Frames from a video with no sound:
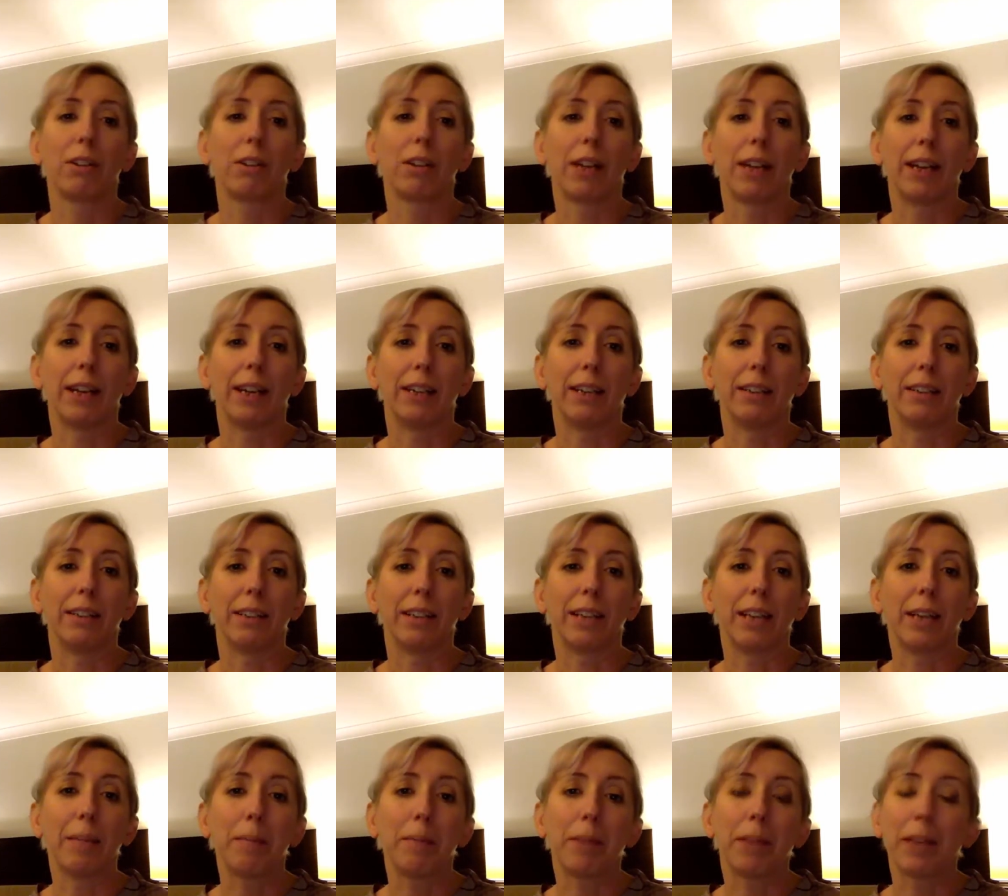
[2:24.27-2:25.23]

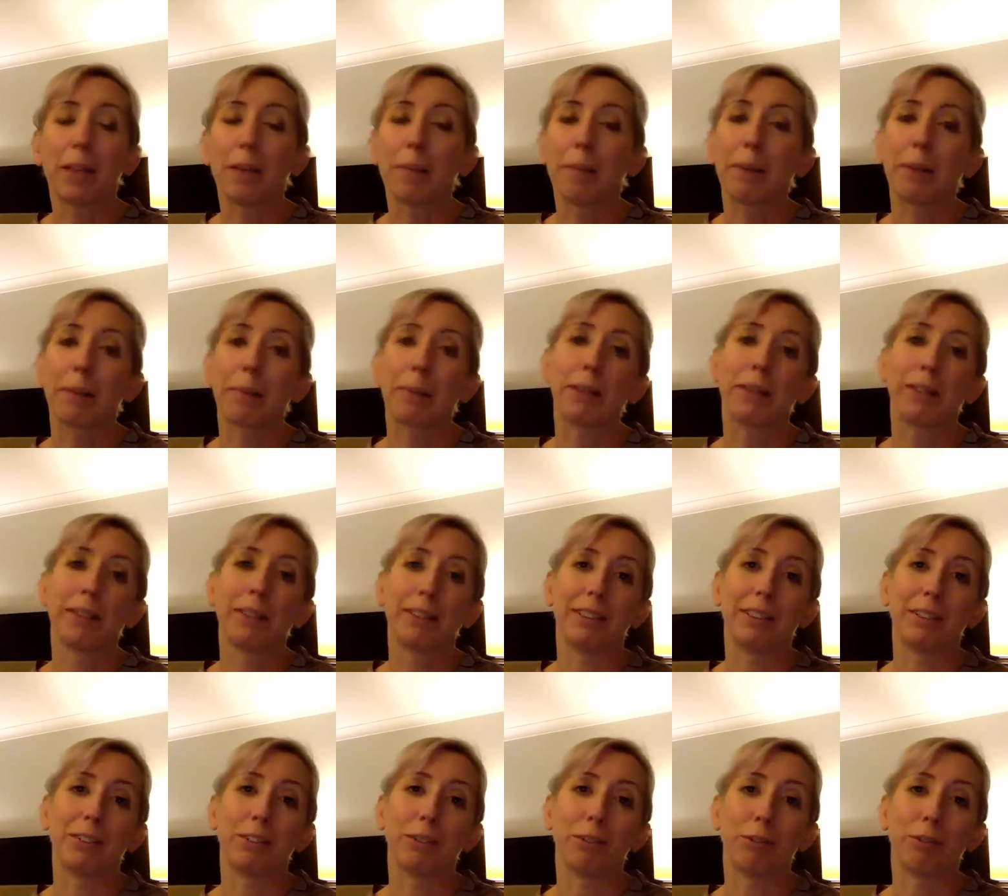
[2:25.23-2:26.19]
came back
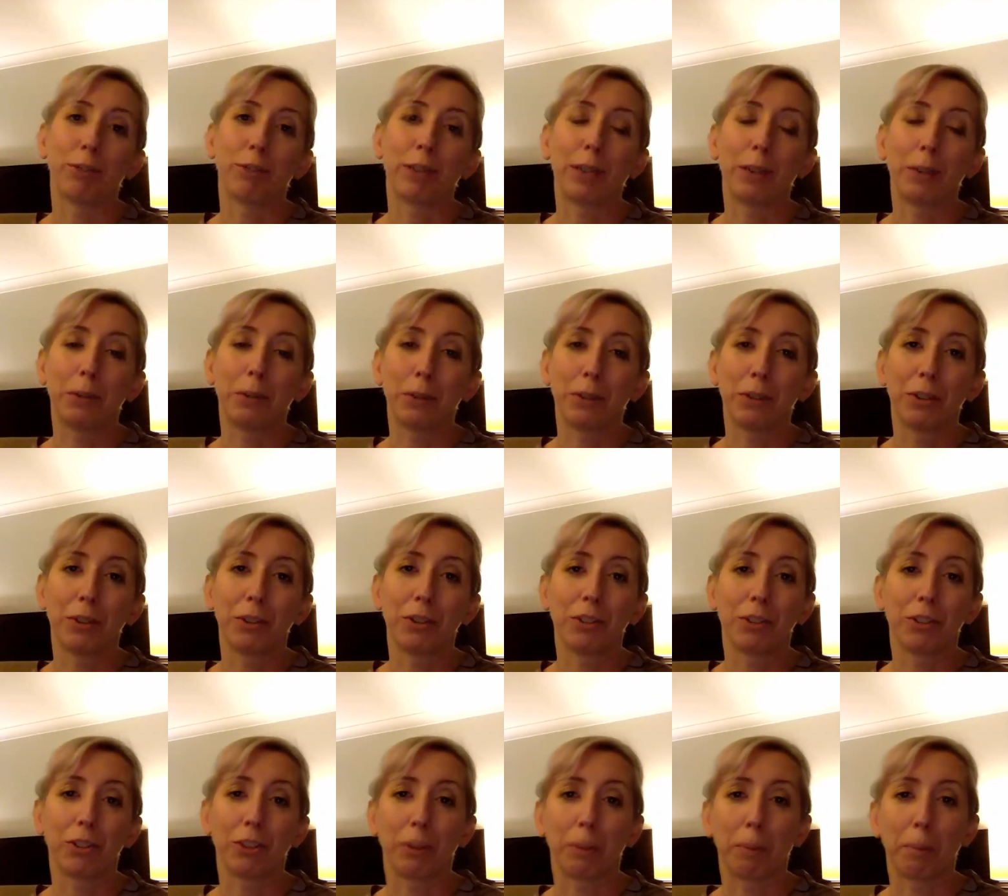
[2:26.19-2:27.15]
basically to flowers,
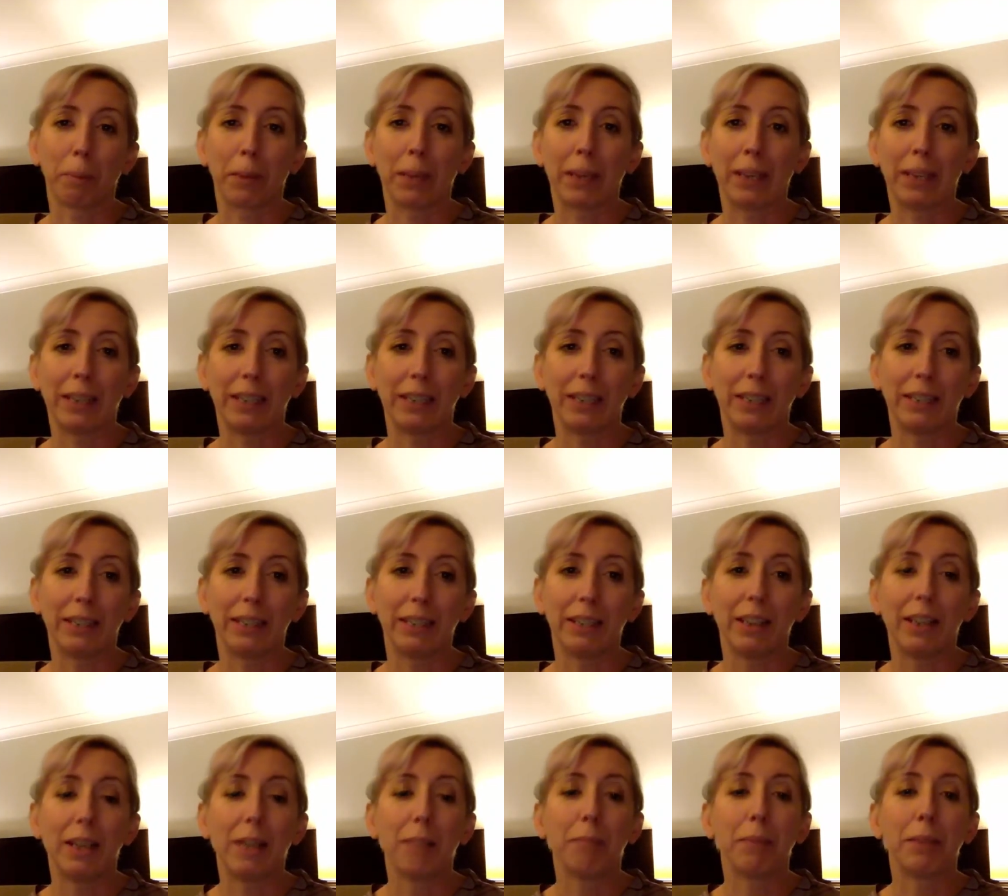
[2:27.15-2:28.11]
champagne,
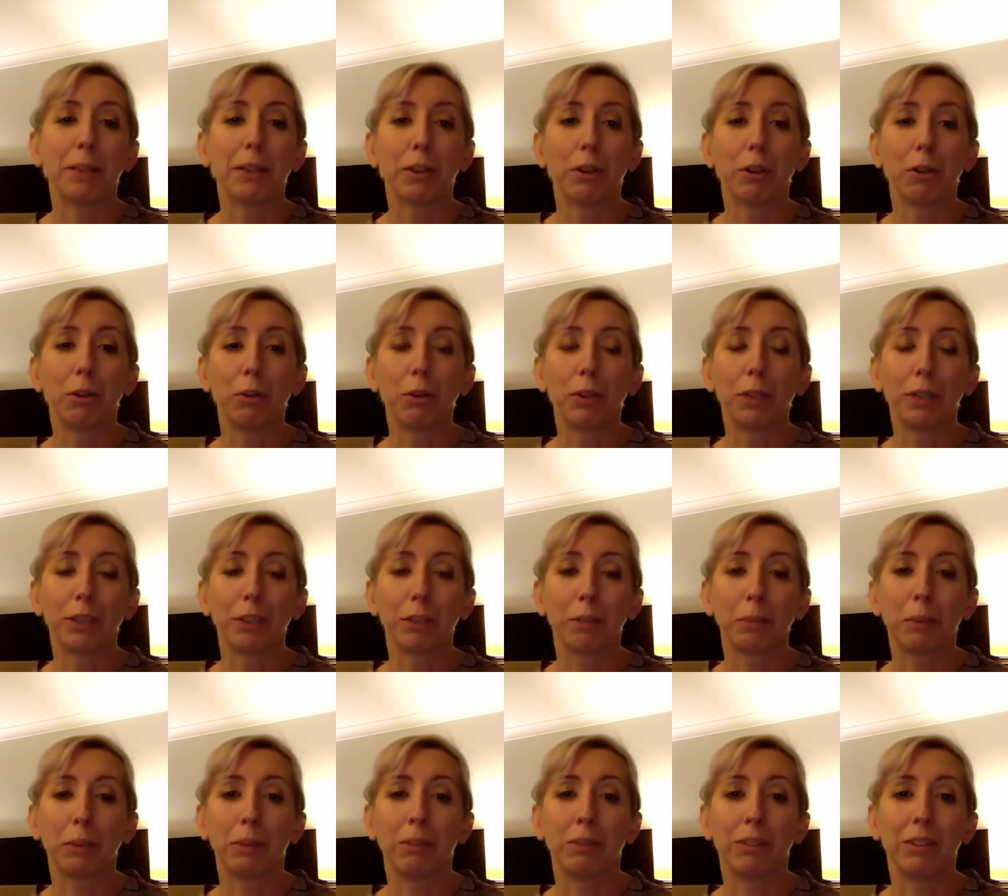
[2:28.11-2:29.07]
made the whole
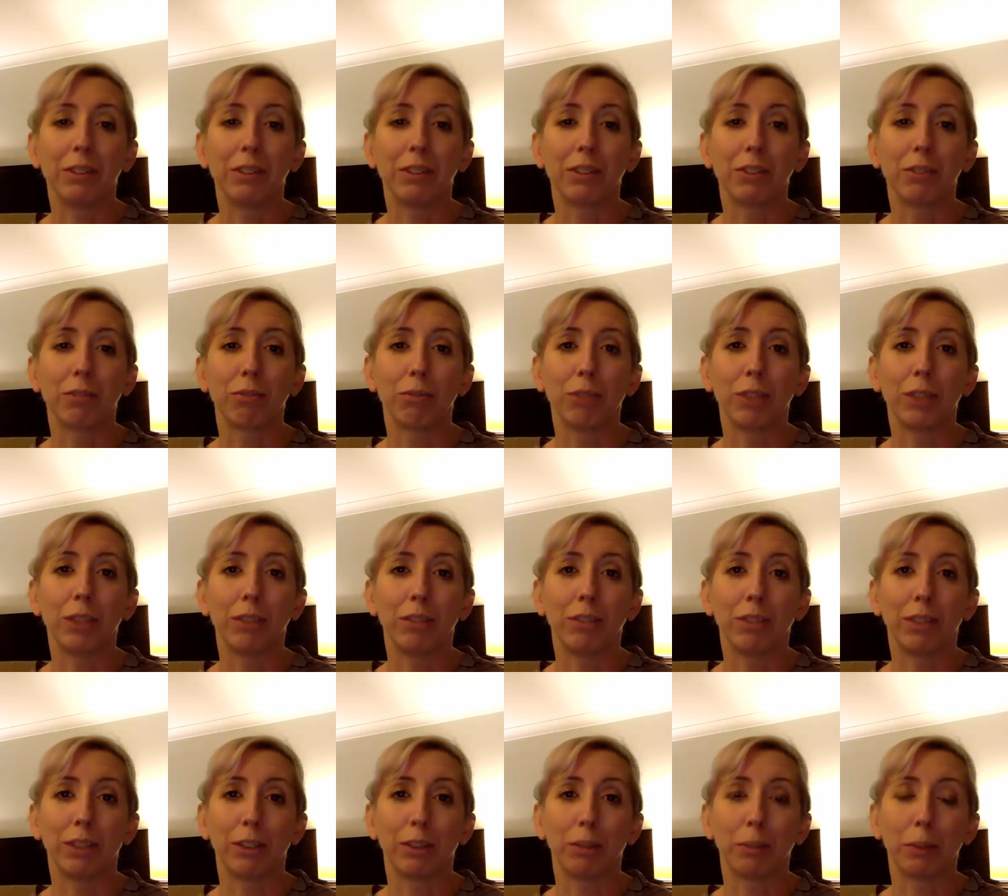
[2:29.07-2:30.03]
experience really,
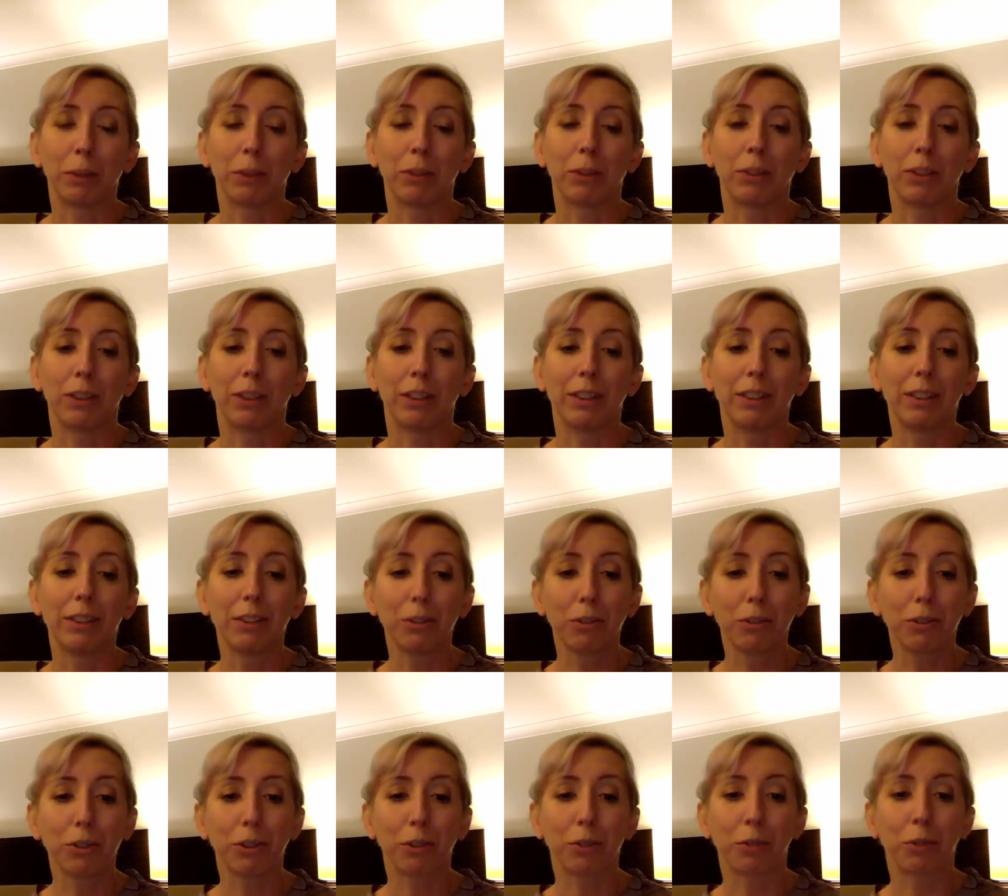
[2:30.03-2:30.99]
really special. And they did all
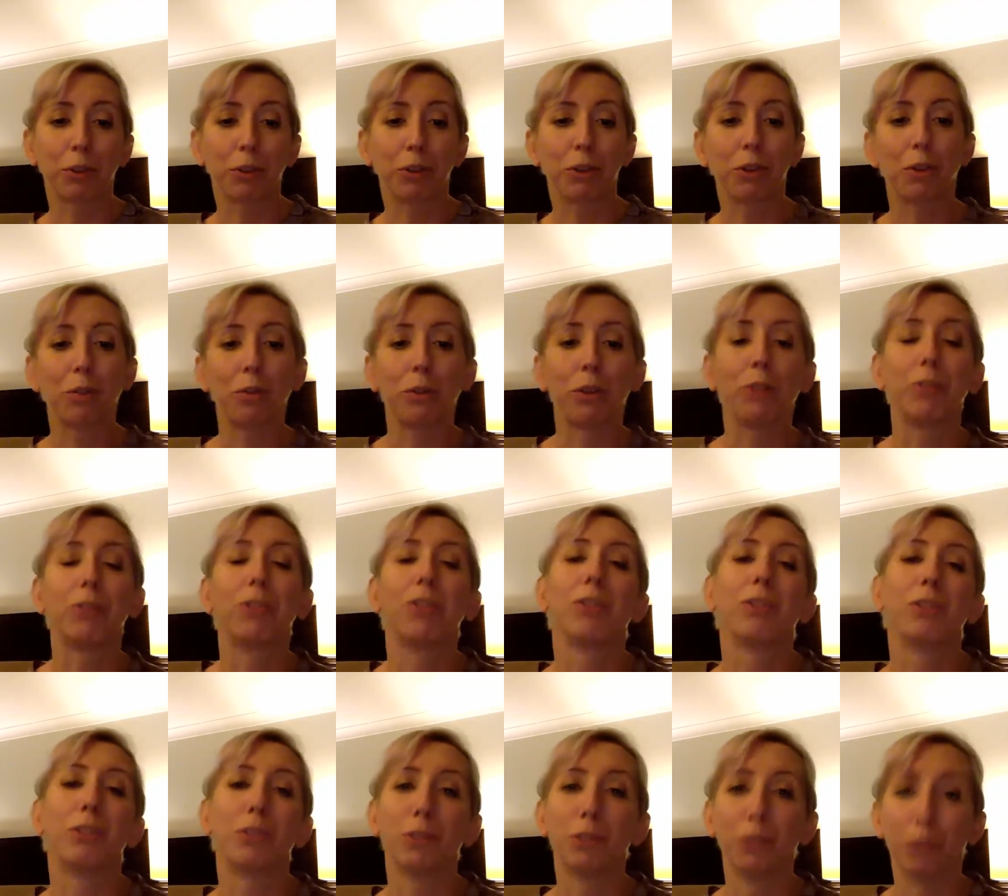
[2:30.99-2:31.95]
this with no notice
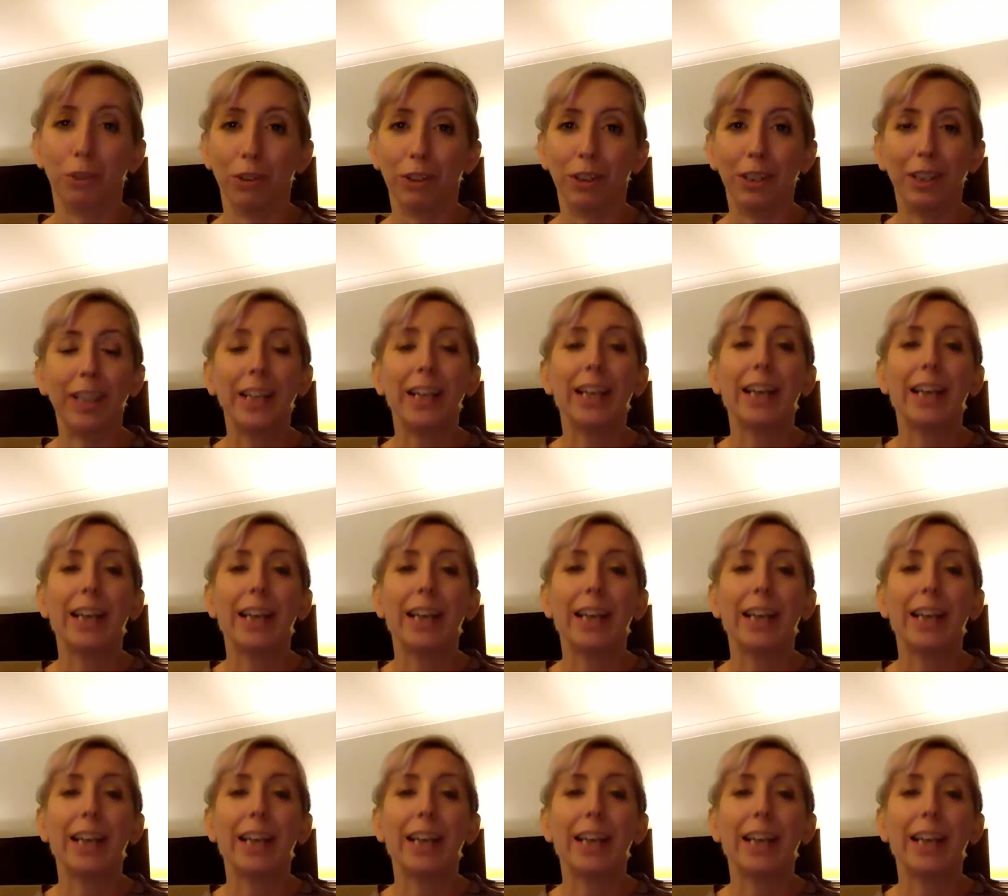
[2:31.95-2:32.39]
at all.